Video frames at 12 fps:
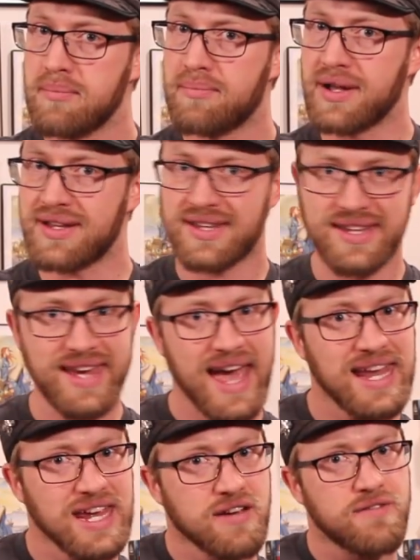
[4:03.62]
but
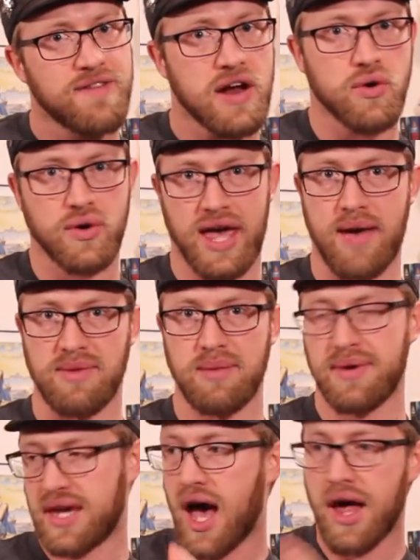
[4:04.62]
getting feruchemy
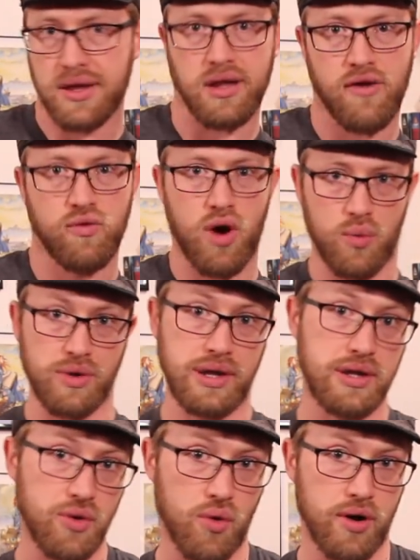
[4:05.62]
because of what was
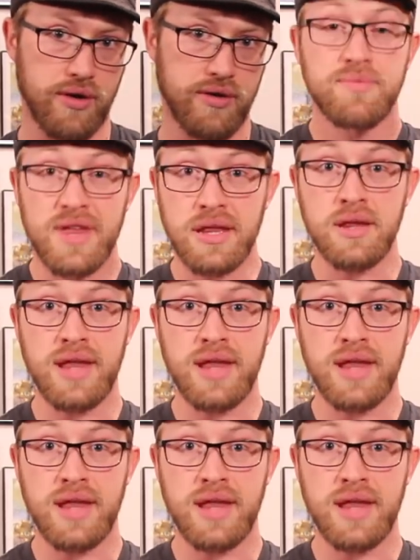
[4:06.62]
stored. This is